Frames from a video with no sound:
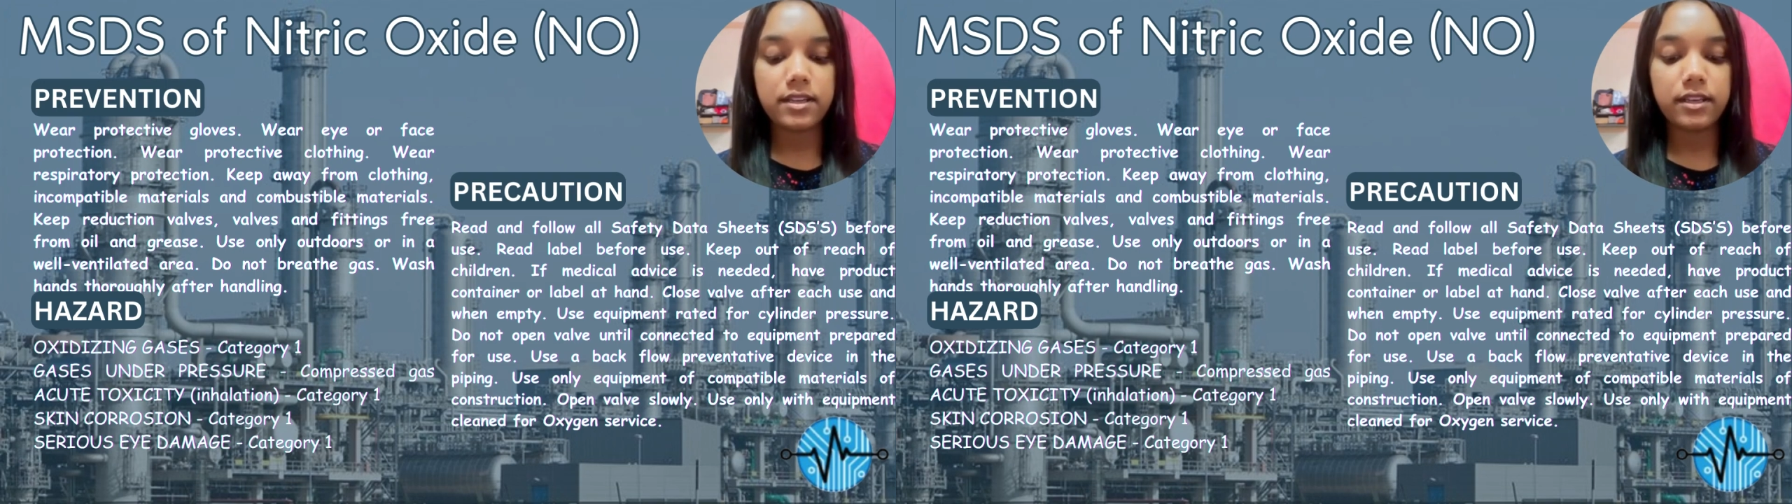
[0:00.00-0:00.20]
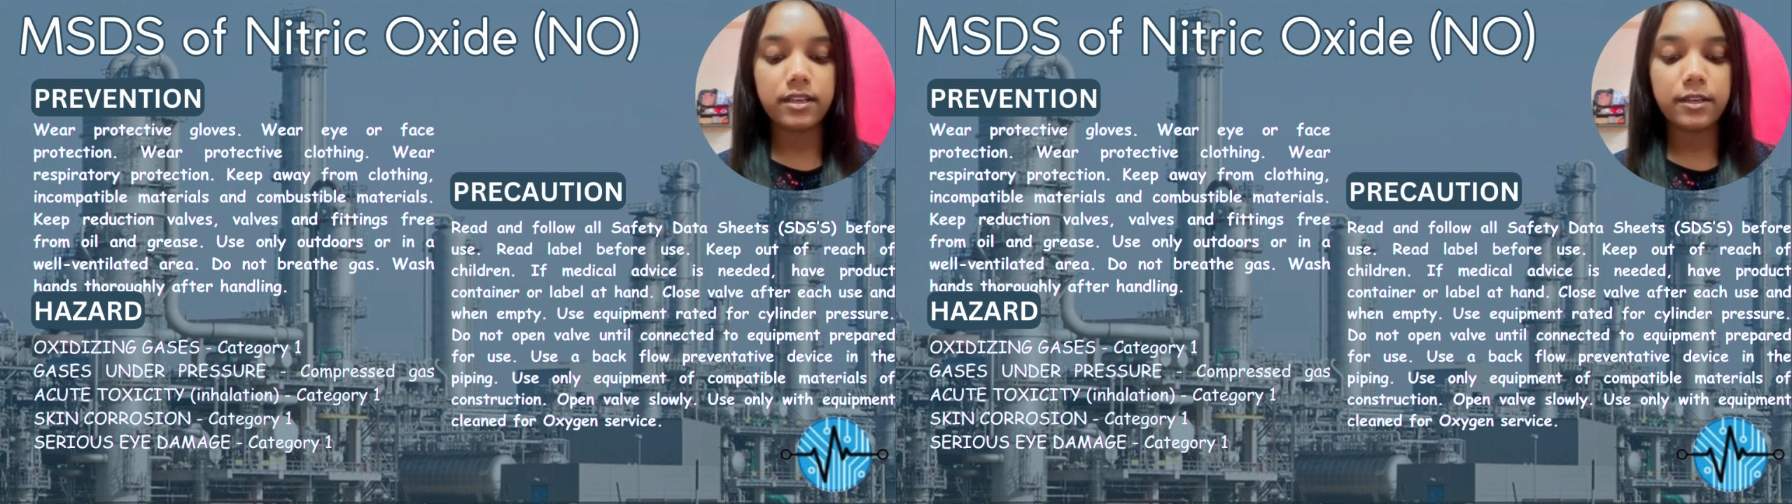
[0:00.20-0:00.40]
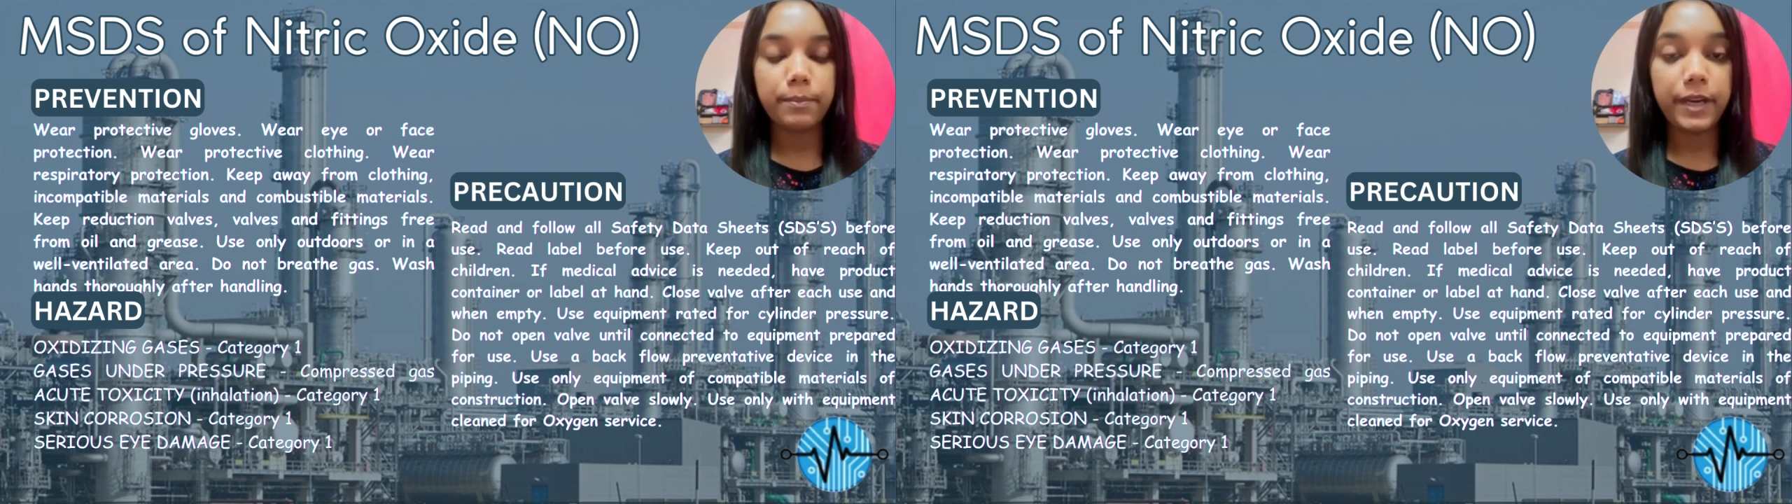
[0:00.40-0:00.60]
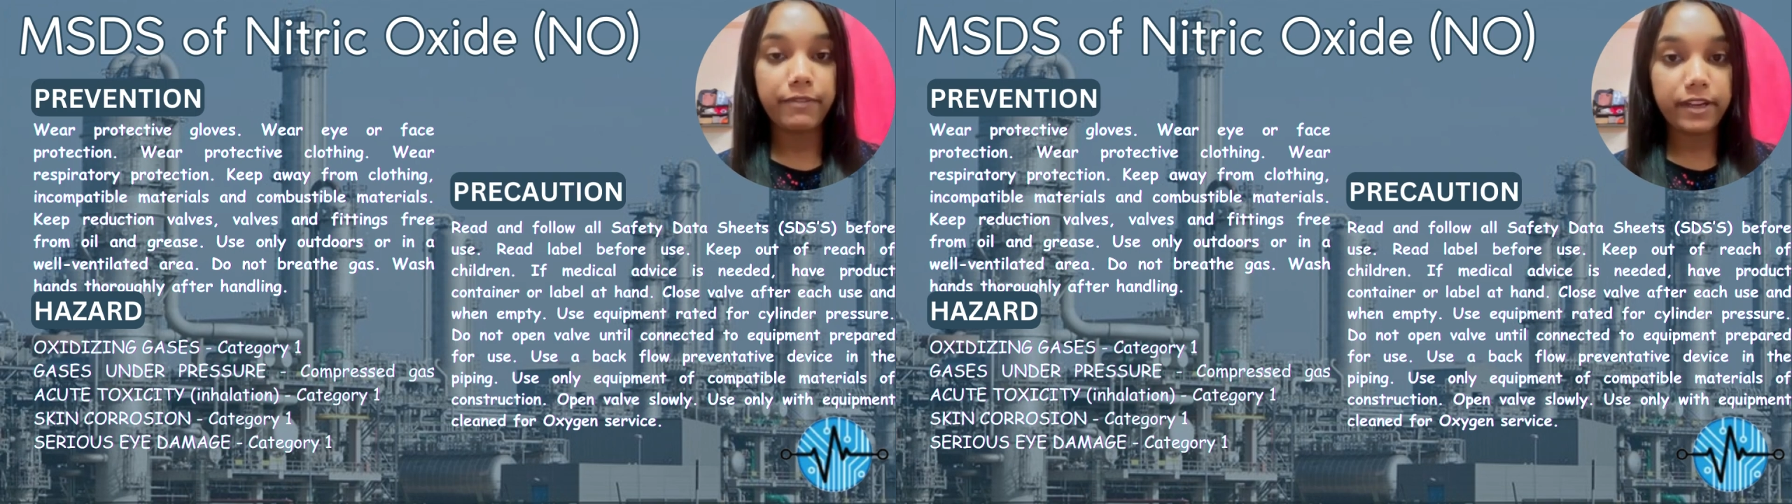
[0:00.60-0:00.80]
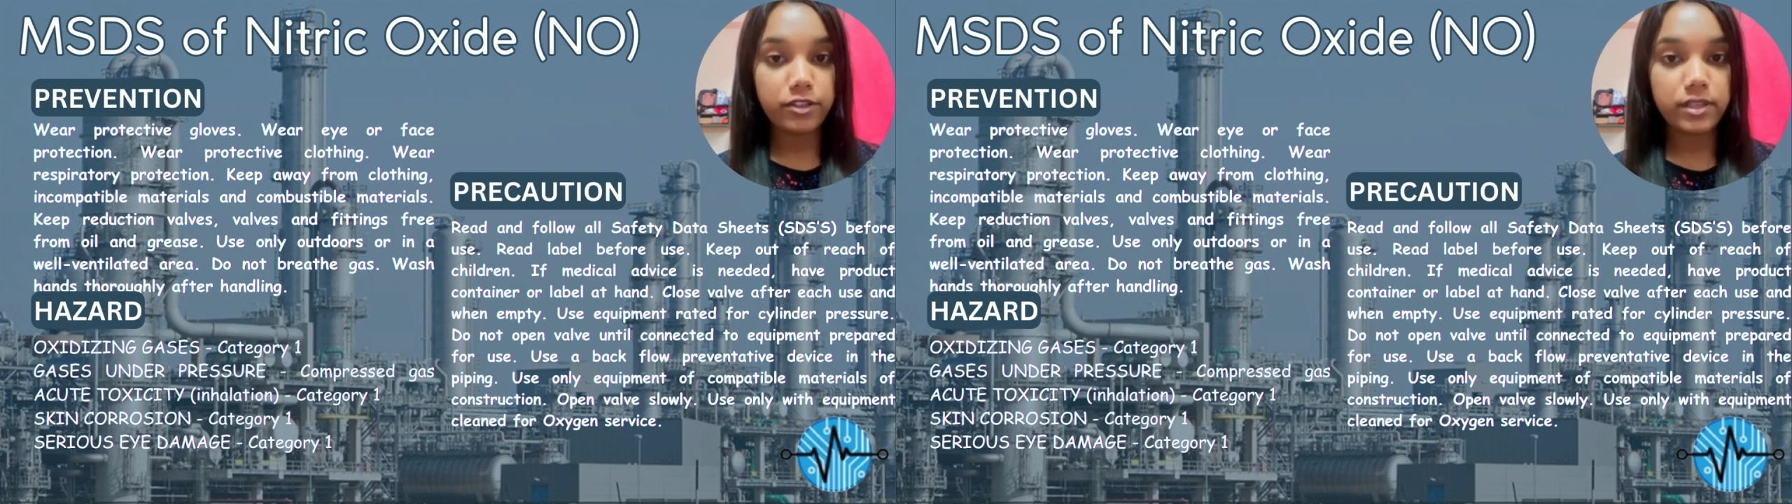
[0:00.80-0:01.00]
the
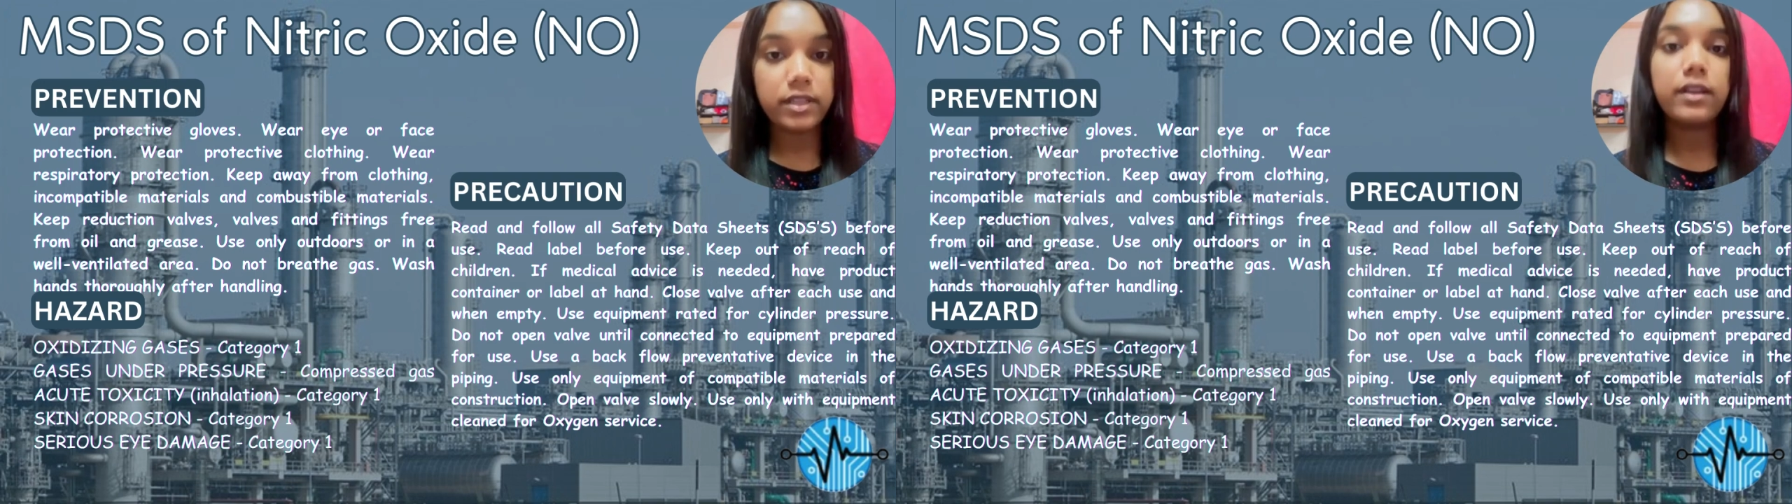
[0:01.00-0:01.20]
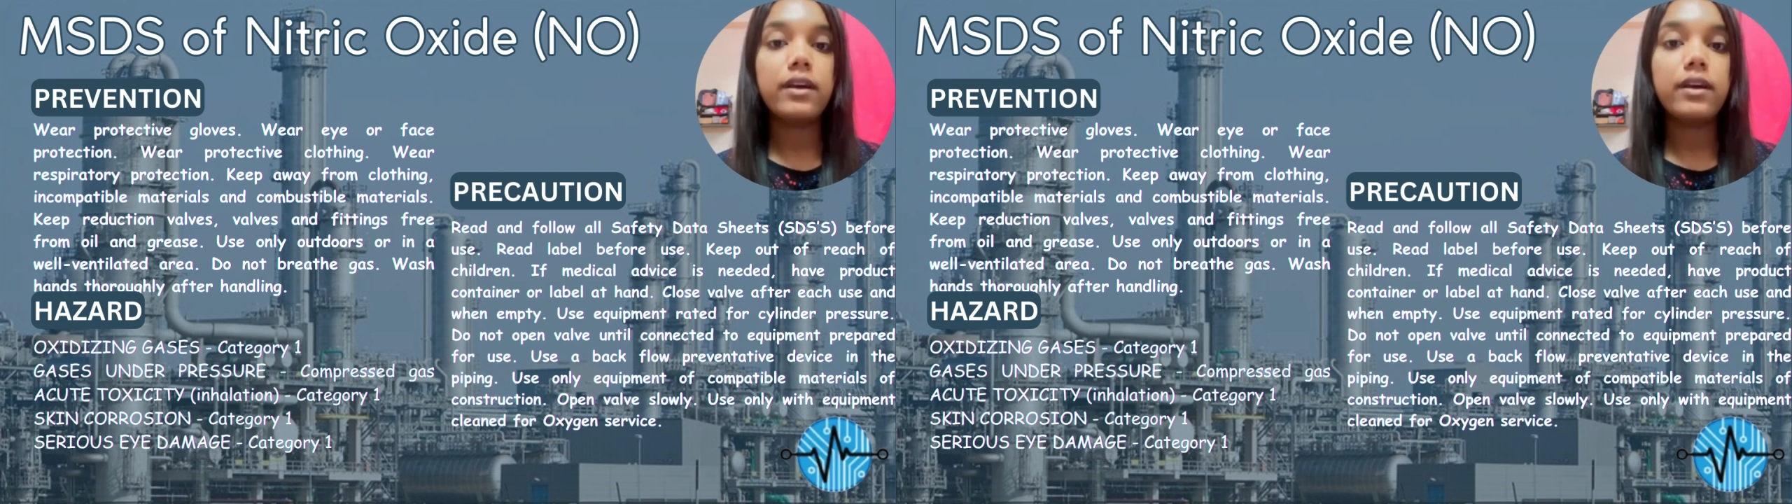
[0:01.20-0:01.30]
prevention,